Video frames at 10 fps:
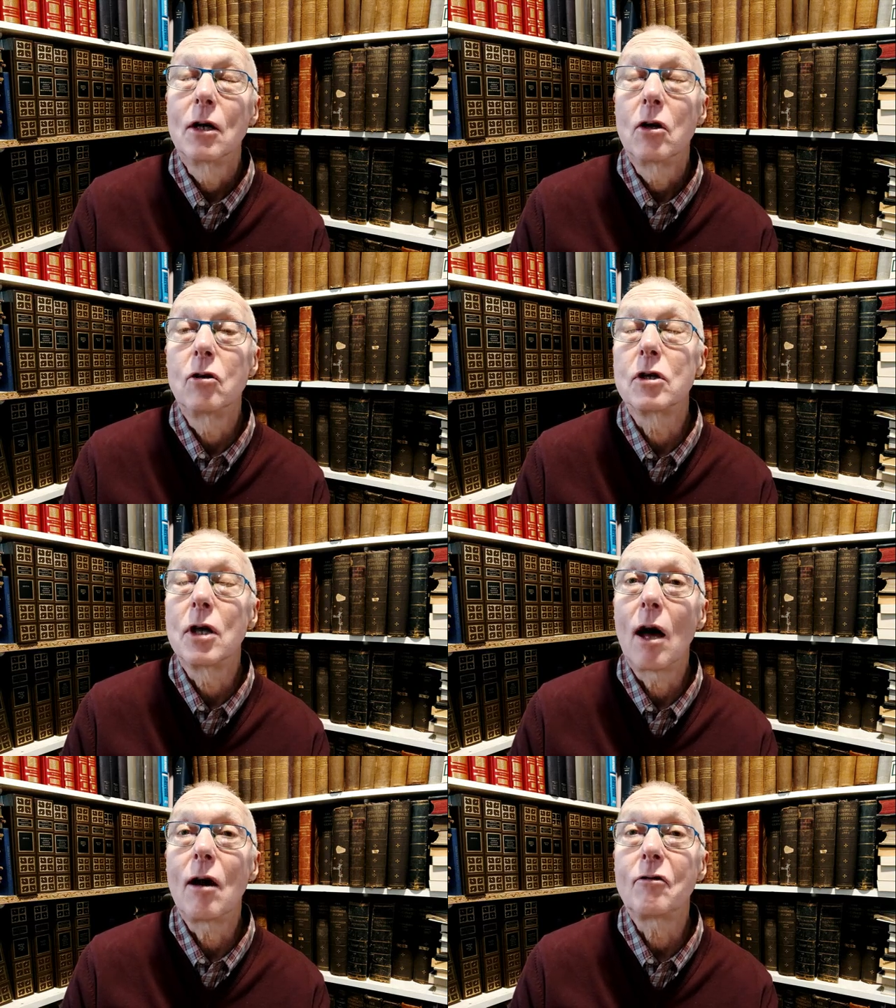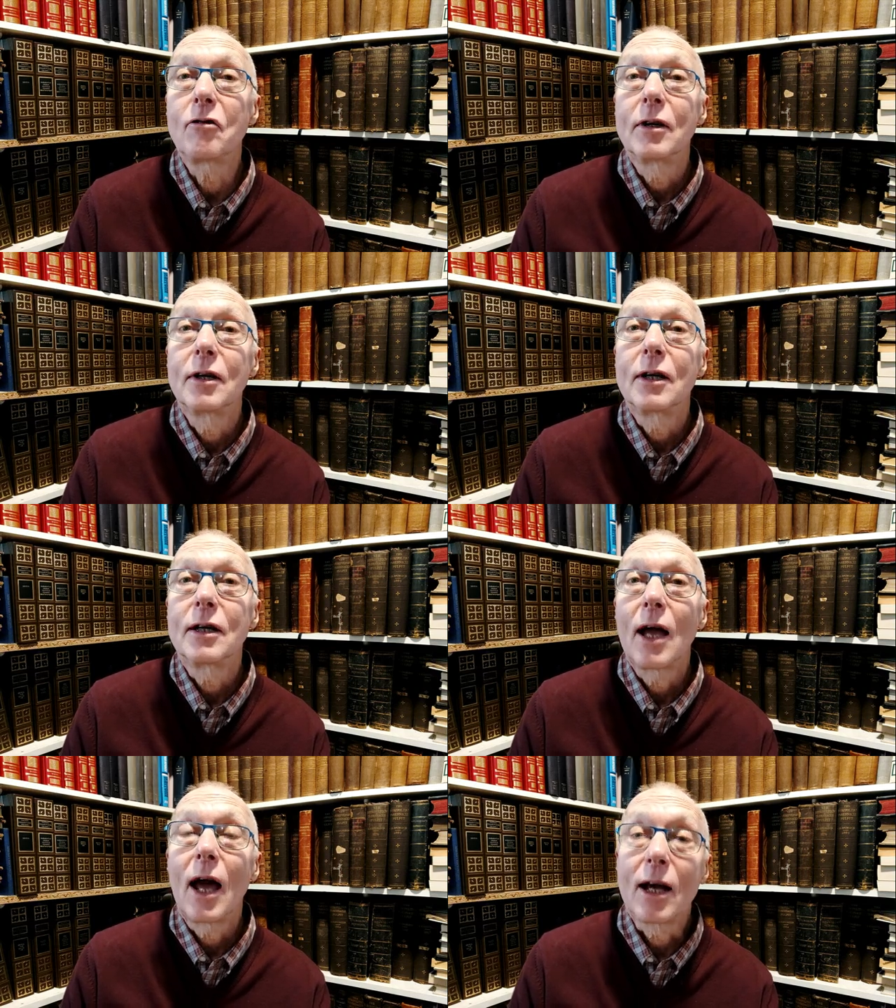whose love
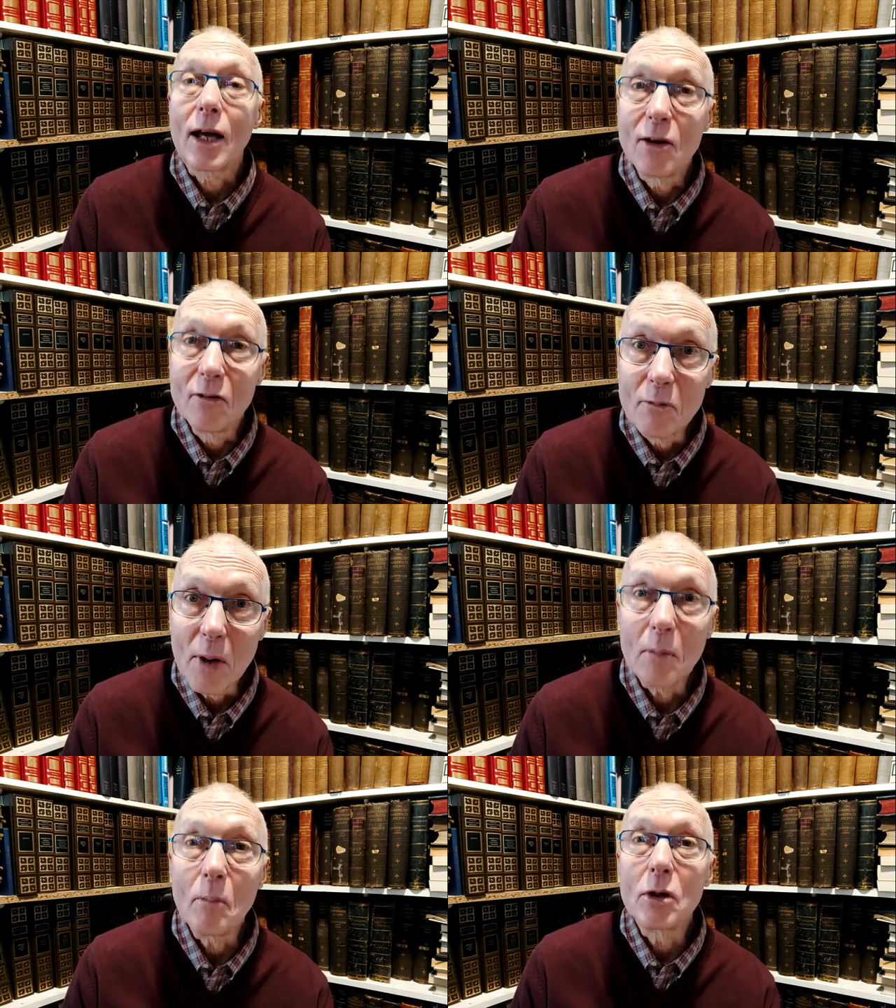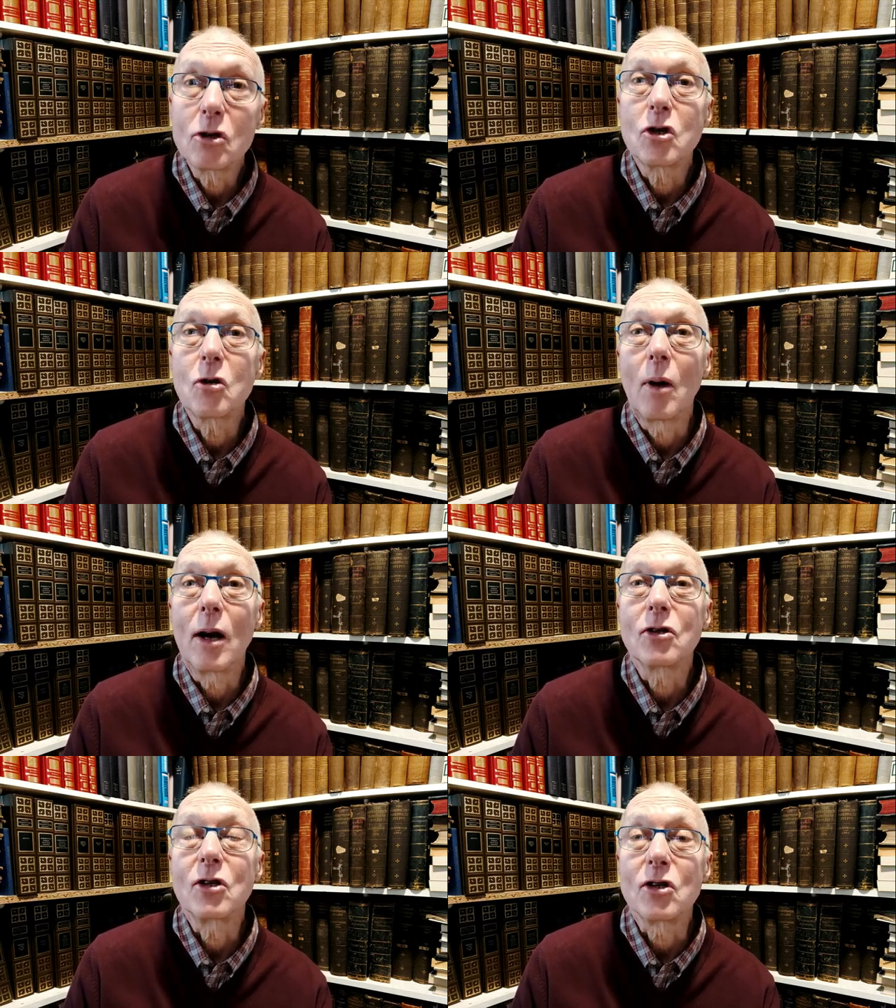and commitment to
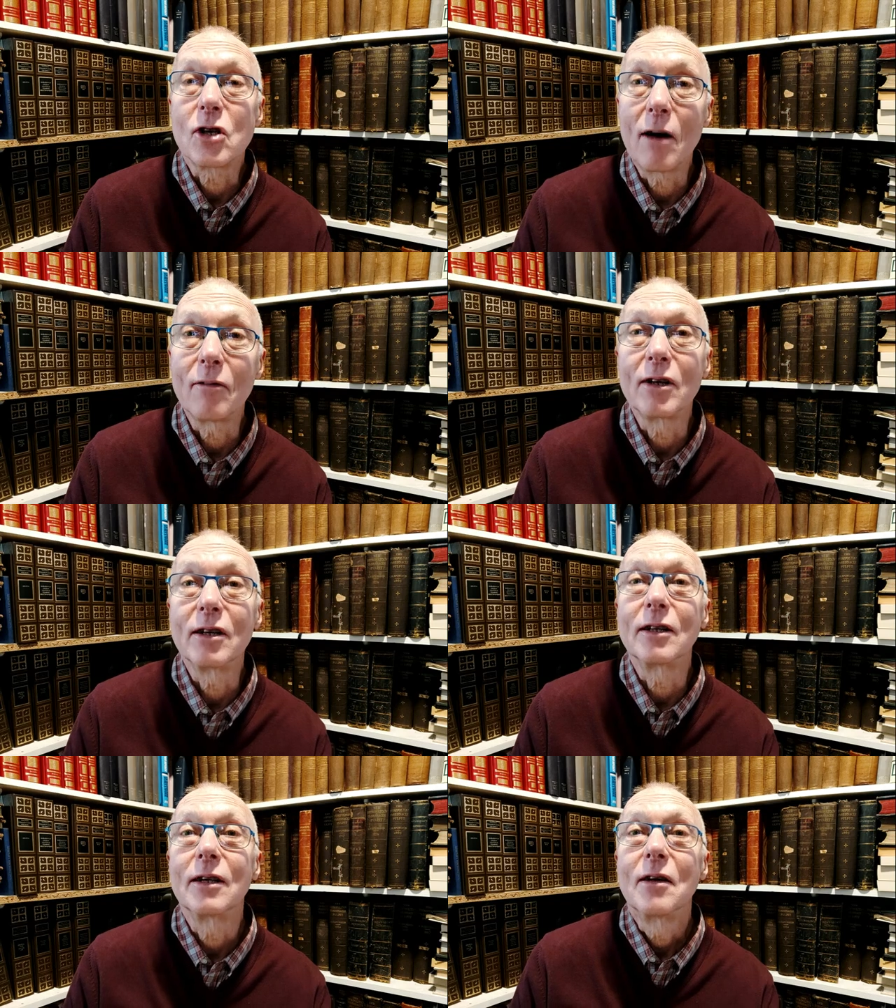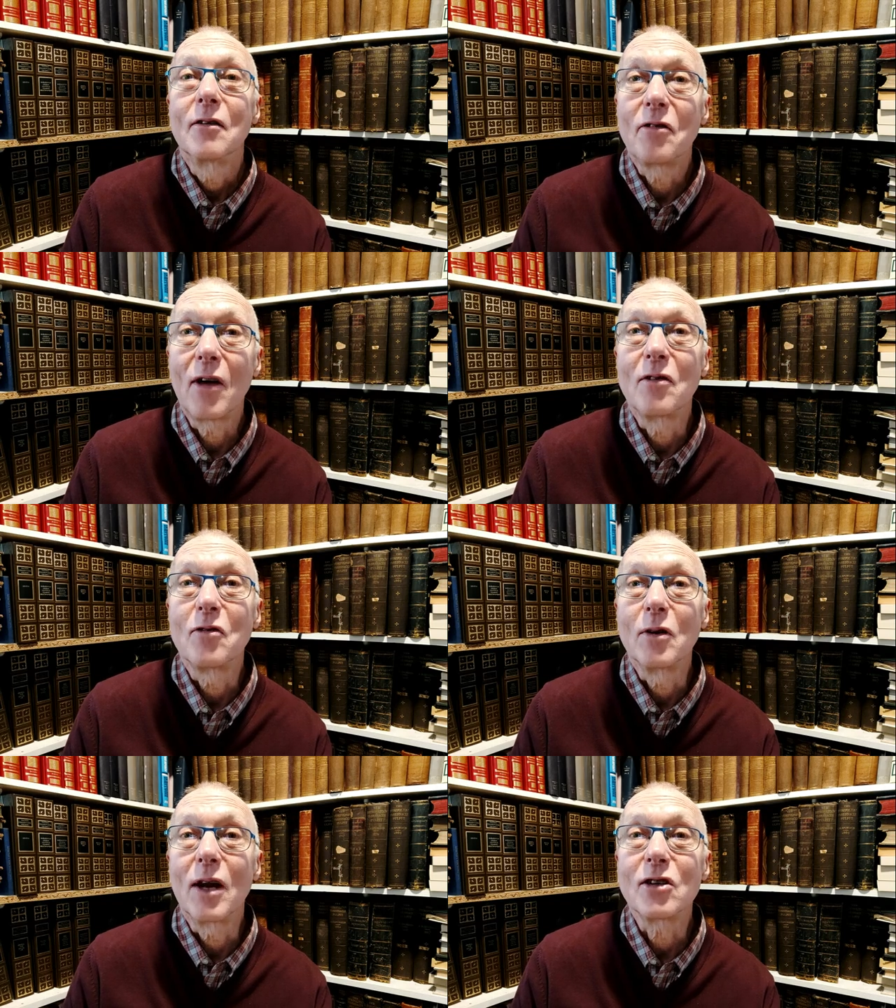us, his covenant
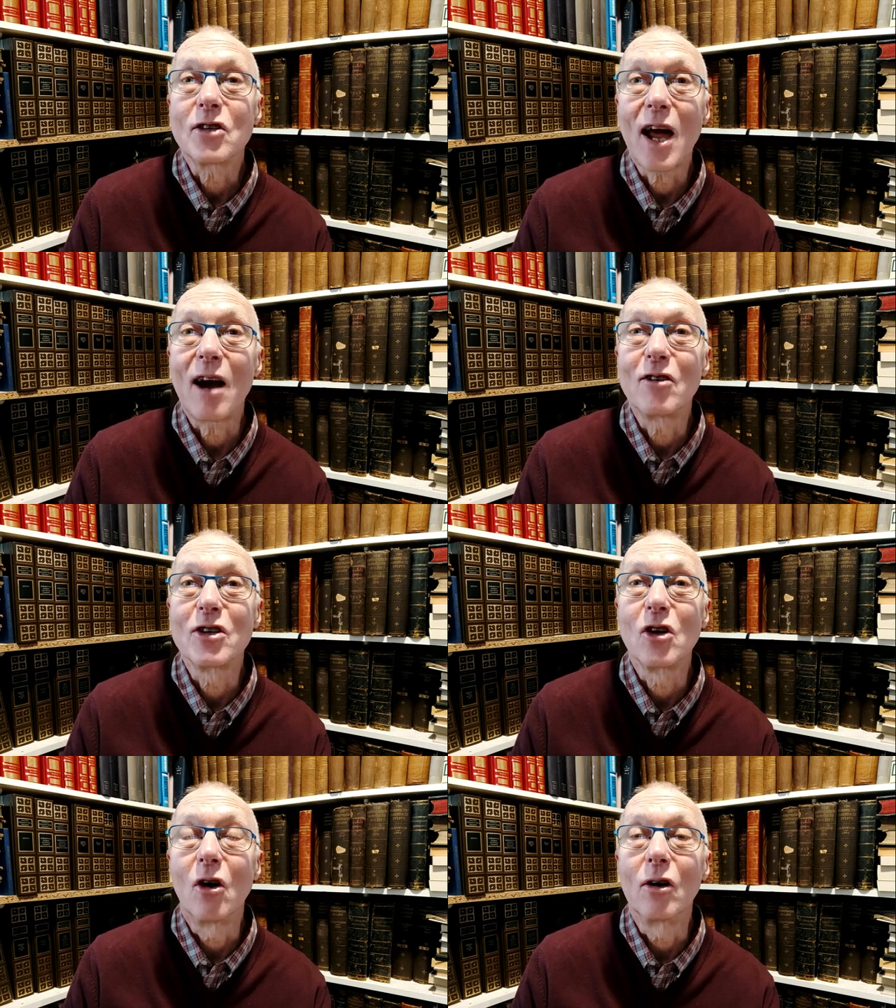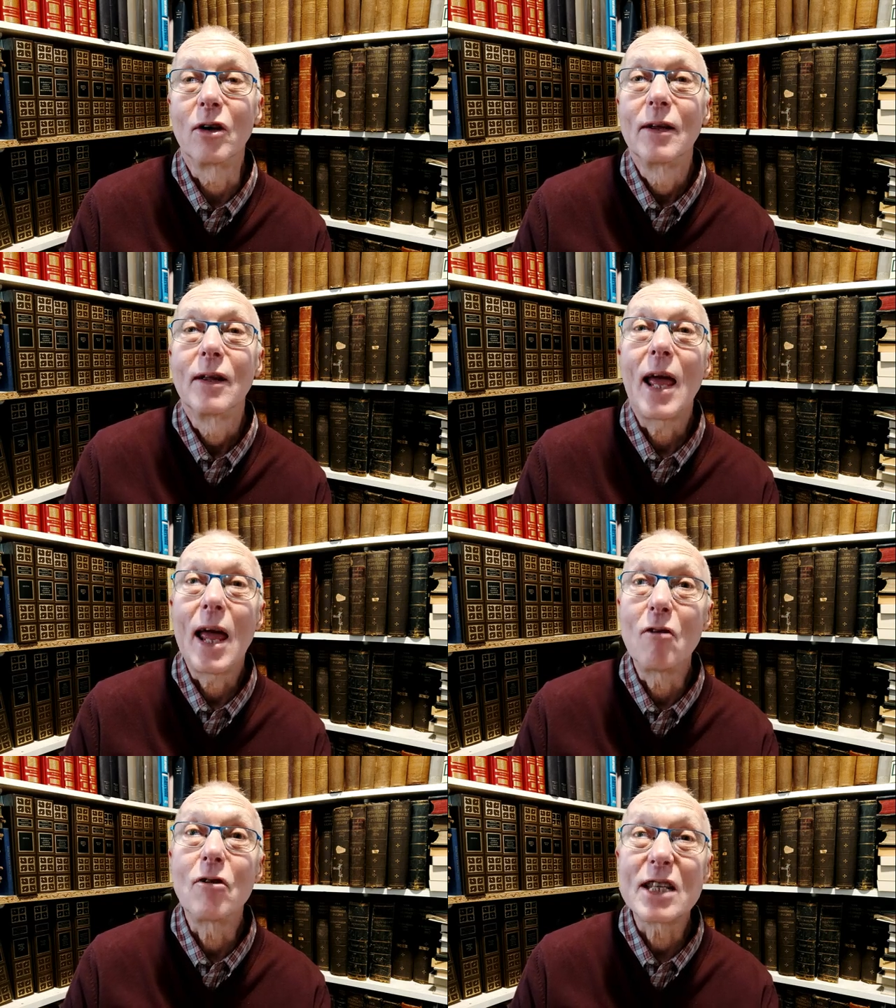faithfulness, carries on
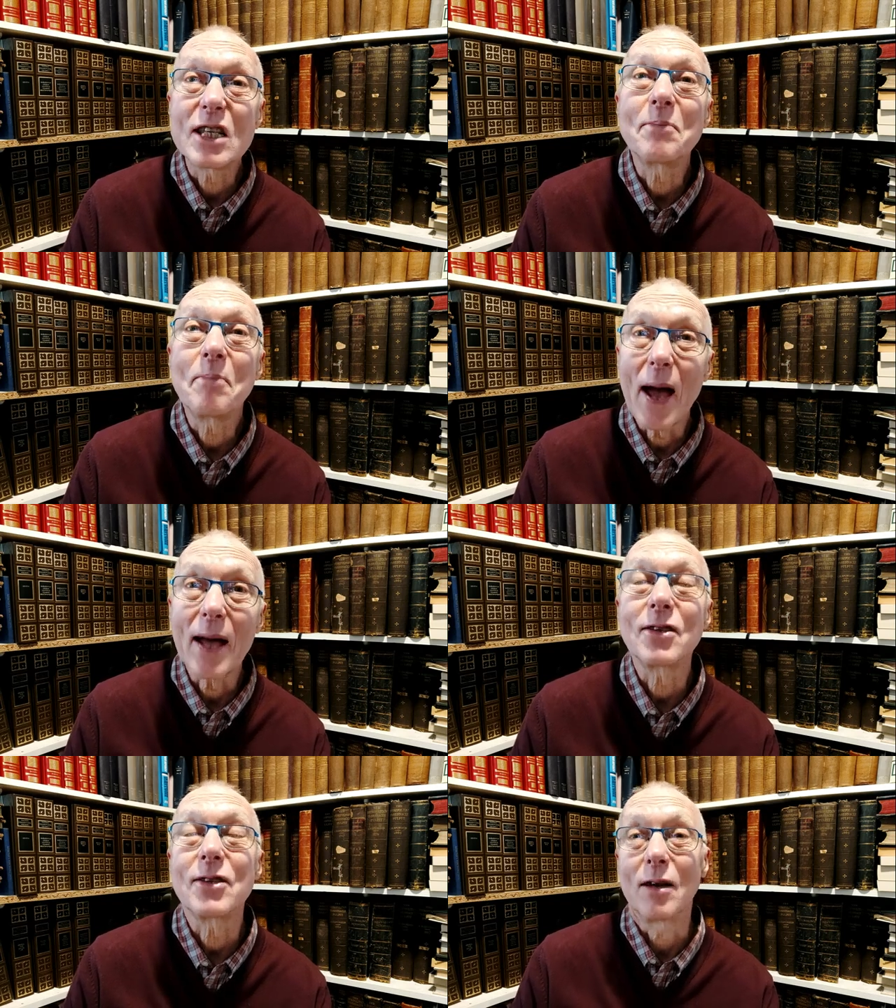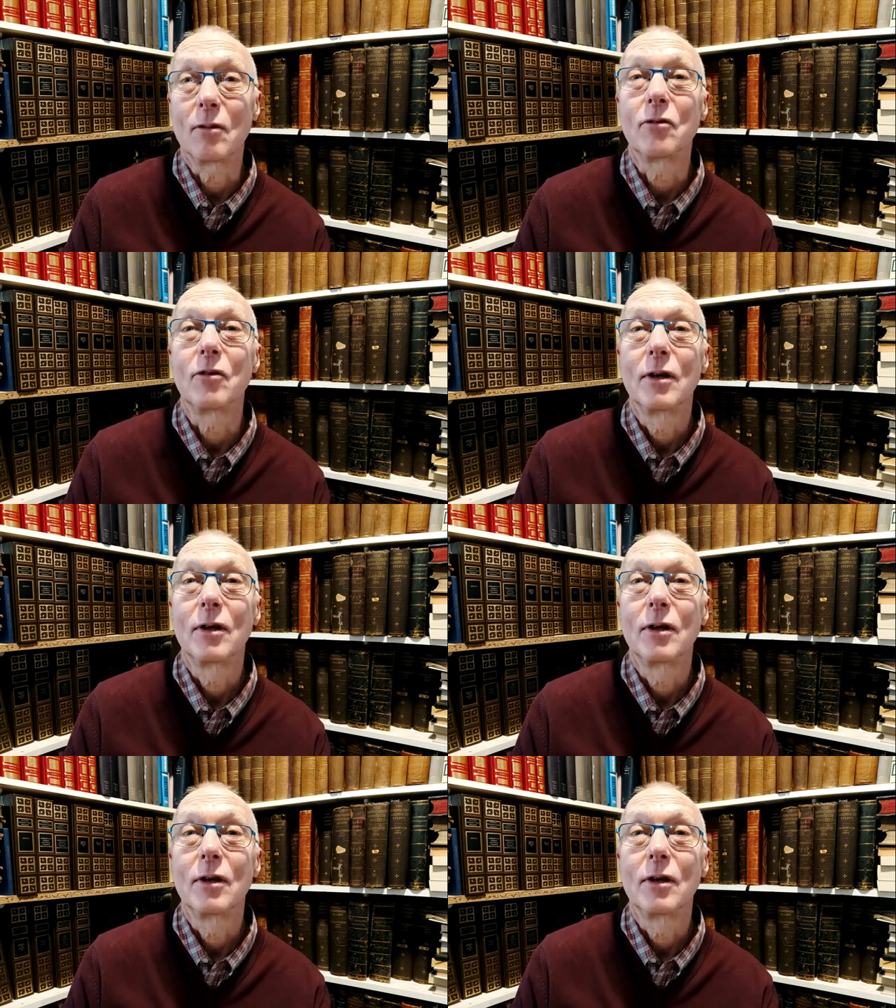irrespective